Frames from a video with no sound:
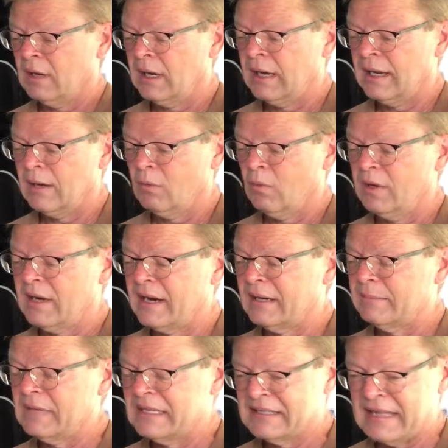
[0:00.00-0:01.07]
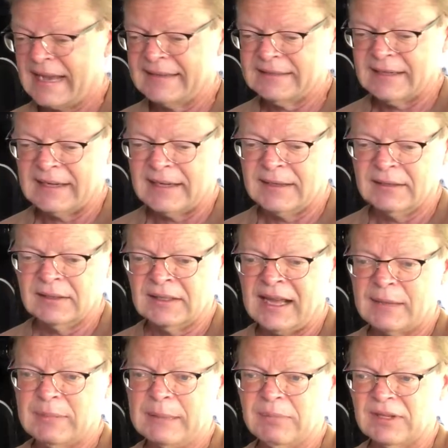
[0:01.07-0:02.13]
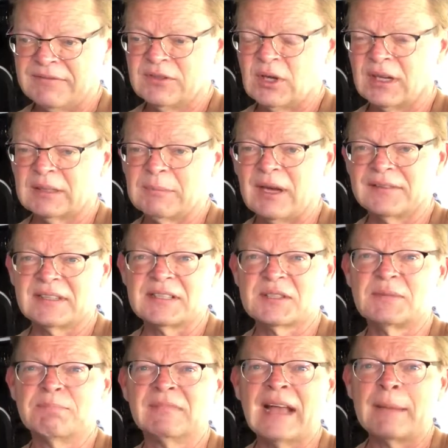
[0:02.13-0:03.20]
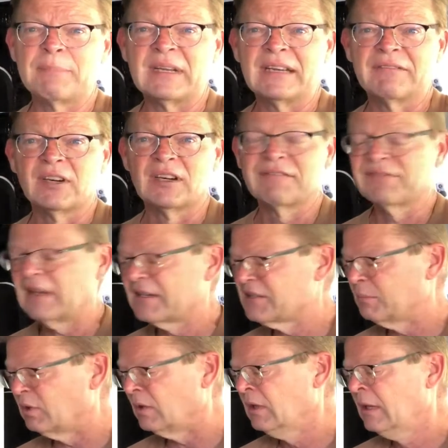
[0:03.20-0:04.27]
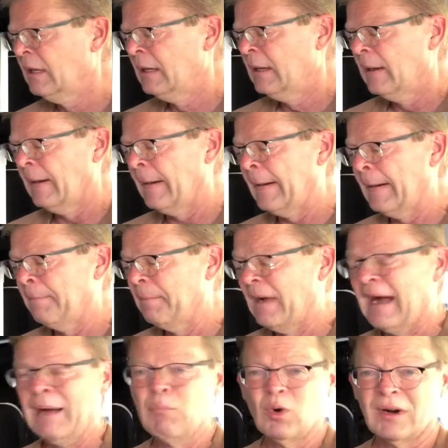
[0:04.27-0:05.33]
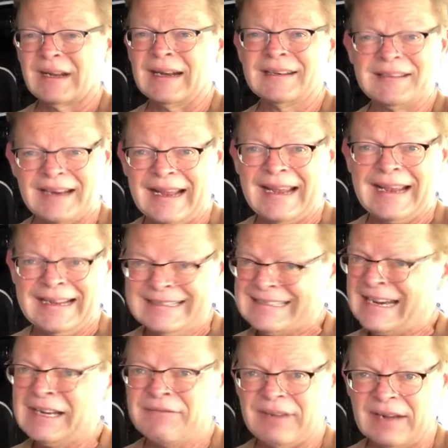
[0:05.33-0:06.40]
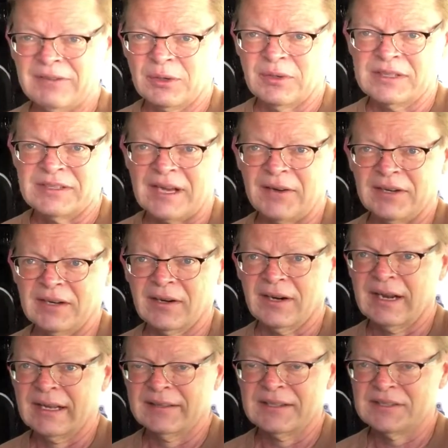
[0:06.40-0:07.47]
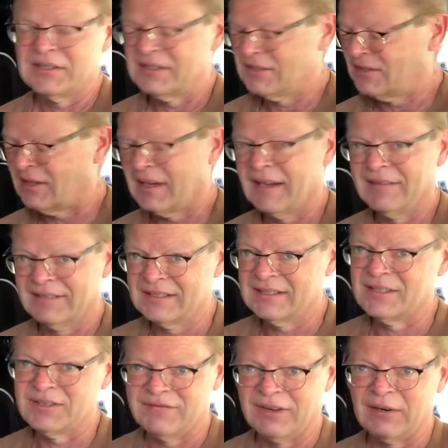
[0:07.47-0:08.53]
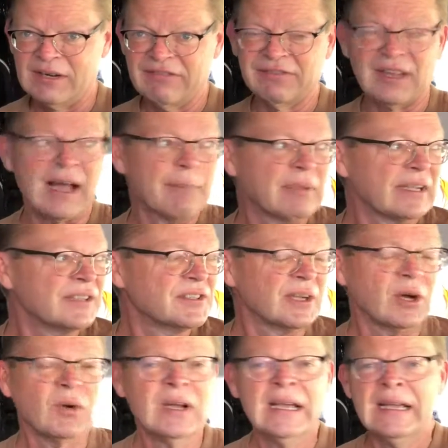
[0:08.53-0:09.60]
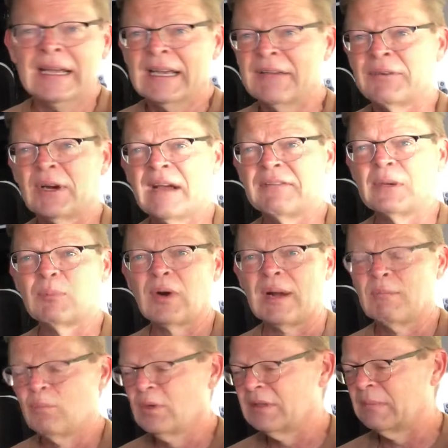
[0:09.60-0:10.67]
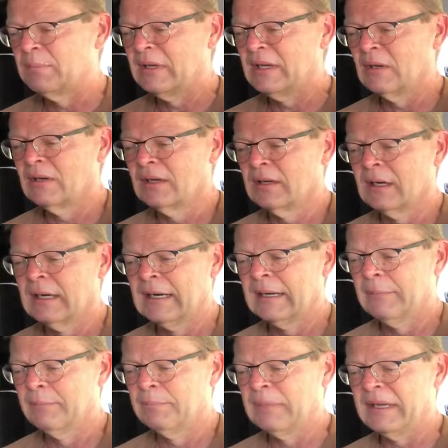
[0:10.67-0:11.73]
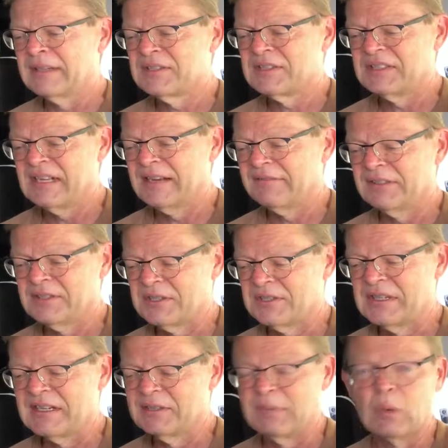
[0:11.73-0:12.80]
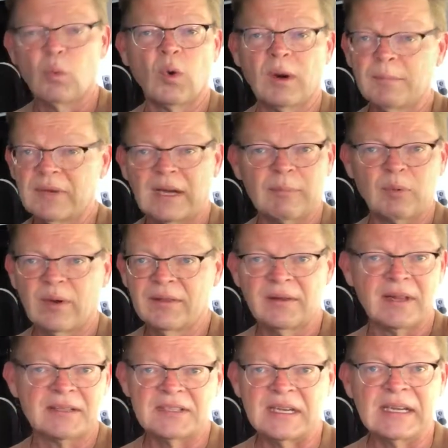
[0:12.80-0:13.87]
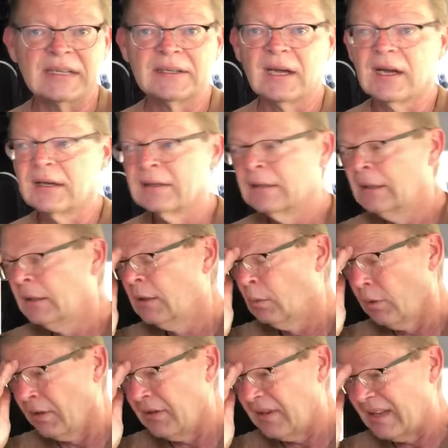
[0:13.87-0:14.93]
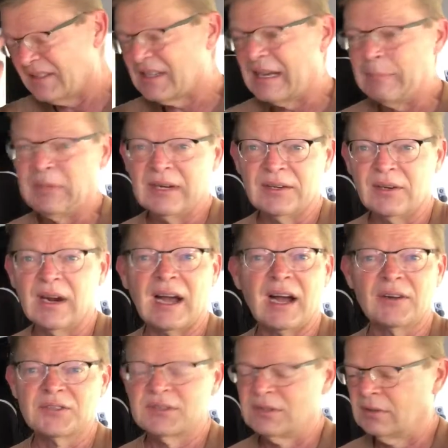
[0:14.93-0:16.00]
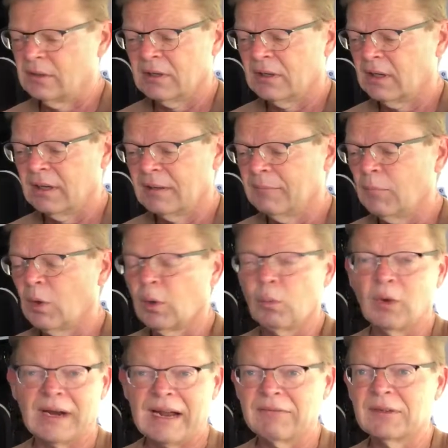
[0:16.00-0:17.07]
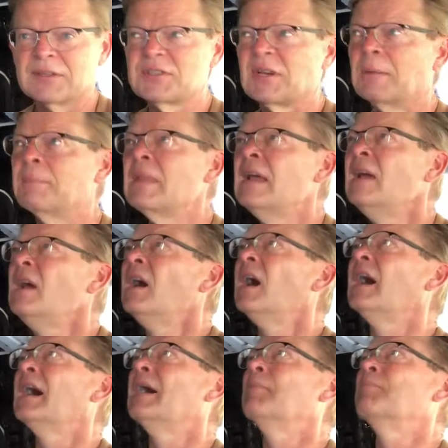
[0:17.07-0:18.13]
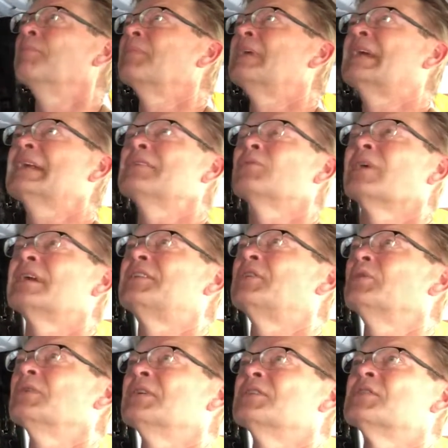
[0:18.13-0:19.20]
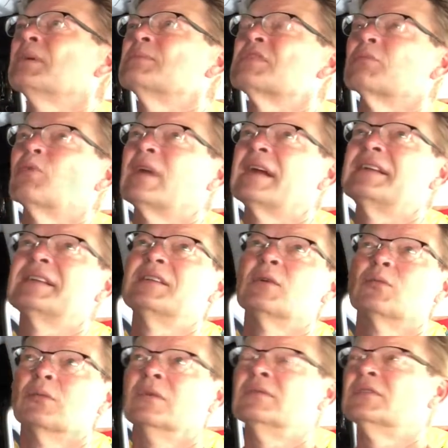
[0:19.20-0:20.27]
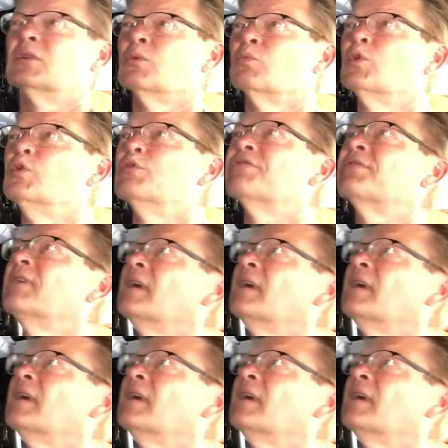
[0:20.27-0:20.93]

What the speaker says: item is that a lot of people have talked about this not being very flexible. I'm working today, it's 85 degrees out here, and this is very floppy. So if you're having a problem with it being stiff, it just needs to be warmed up, whether that's a heat gun, whether that's keep it in your house, or whatever. So getting right to it, in terms of when I did the roof,